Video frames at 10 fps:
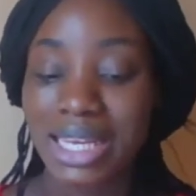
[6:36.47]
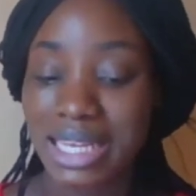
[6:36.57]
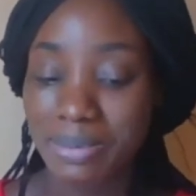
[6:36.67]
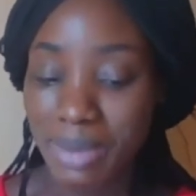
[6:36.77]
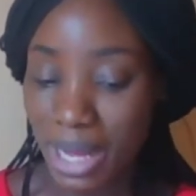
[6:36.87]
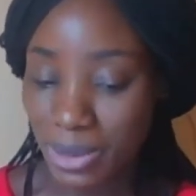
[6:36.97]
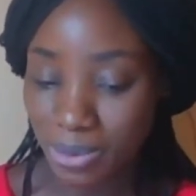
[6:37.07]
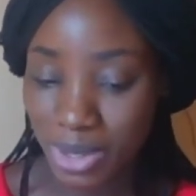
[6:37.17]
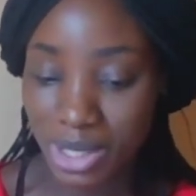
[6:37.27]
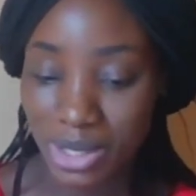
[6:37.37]
In my
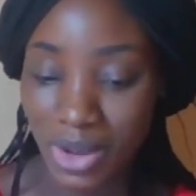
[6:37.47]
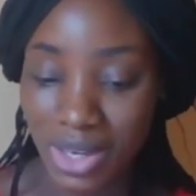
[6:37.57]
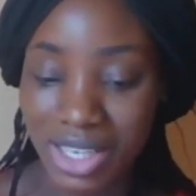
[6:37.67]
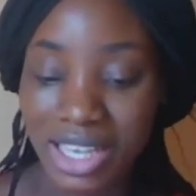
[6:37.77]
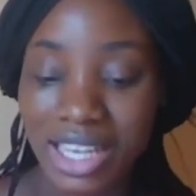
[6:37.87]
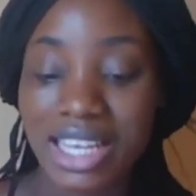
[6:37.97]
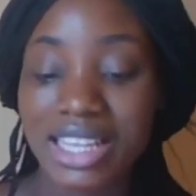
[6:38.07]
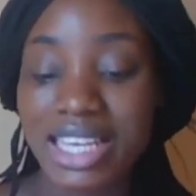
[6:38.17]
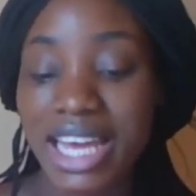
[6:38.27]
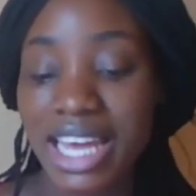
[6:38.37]
opinion,
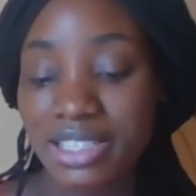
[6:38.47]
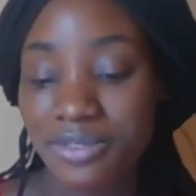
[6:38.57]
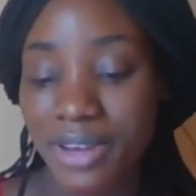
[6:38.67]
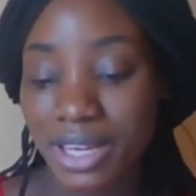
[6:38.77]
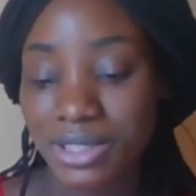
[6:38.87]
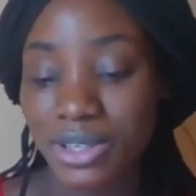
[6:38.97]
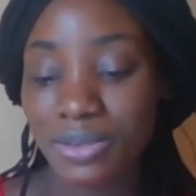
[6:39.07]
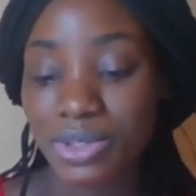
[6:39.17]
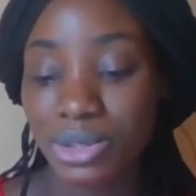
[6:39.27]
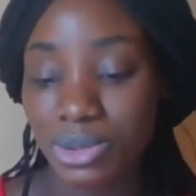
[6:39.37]
the age factor
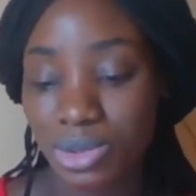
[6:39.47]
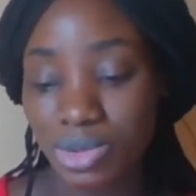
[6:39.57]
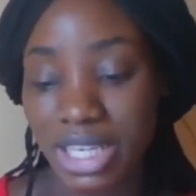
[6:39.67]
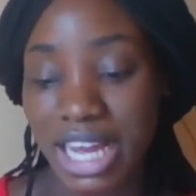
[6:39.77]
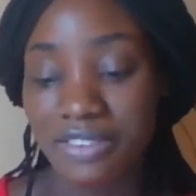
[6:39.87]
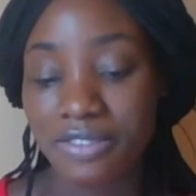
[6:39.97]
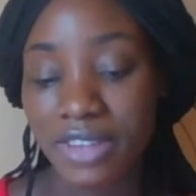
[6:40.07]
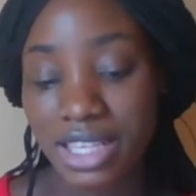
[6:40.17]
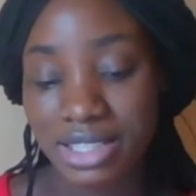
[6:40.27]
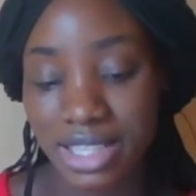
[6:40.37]
of children
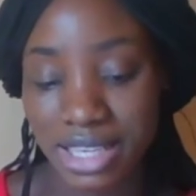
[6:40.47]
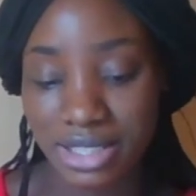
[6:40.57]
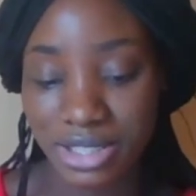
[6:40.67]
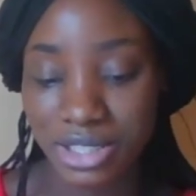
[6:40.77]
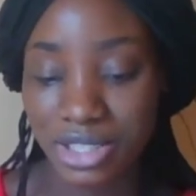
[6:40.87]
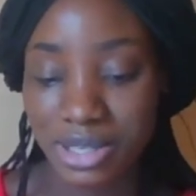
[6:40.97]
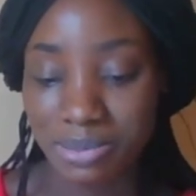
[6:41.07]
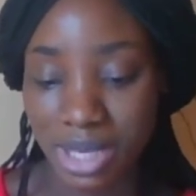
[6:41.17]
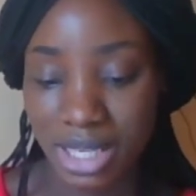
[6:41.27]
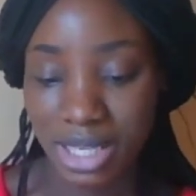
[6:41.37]
affects their
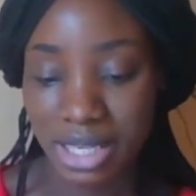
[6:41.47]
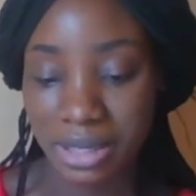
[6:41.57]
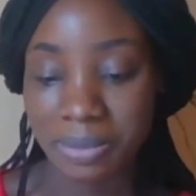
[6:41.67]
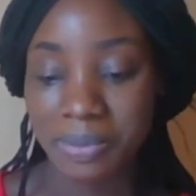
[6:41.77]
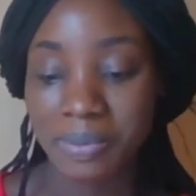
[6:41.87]
decision making.